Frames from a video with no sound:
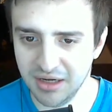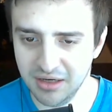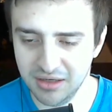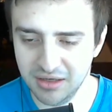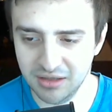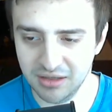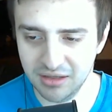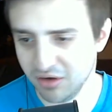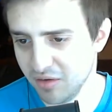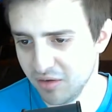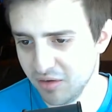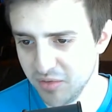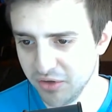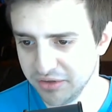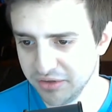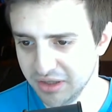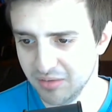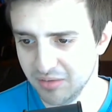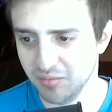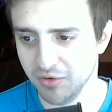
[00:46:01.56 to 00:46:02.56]
and it's all
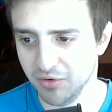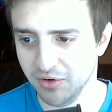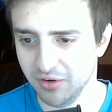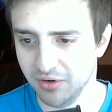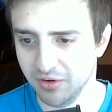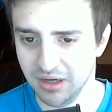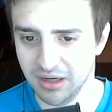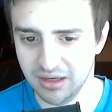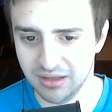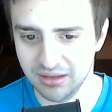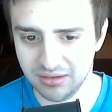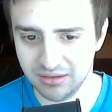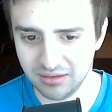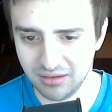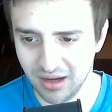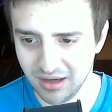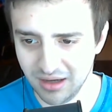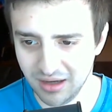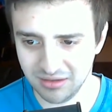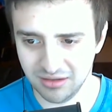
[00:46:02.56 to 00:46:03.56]
built in Ember, and it's
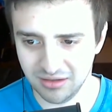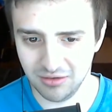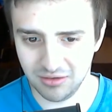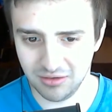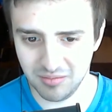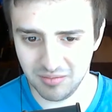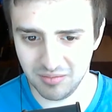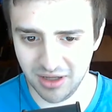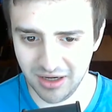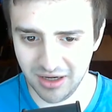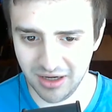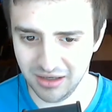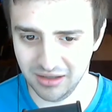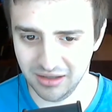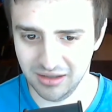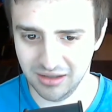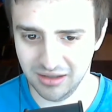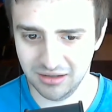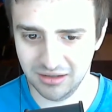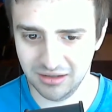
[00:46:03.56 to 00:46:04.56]
SEO compliant,
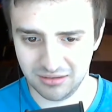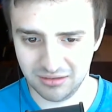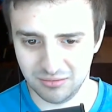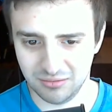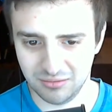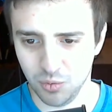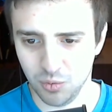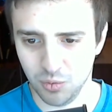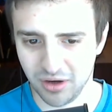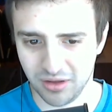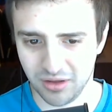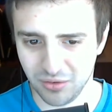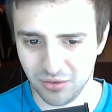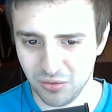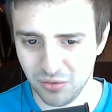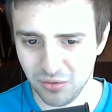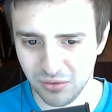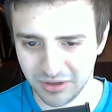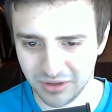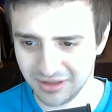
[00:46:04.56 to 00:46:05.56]
and it's one of the
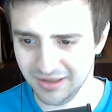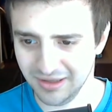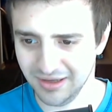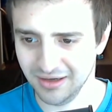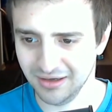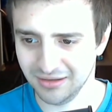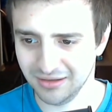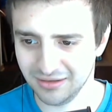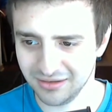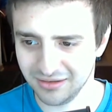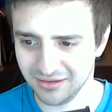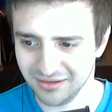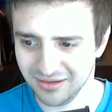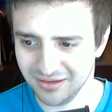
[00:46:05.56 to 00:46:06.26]
coolest things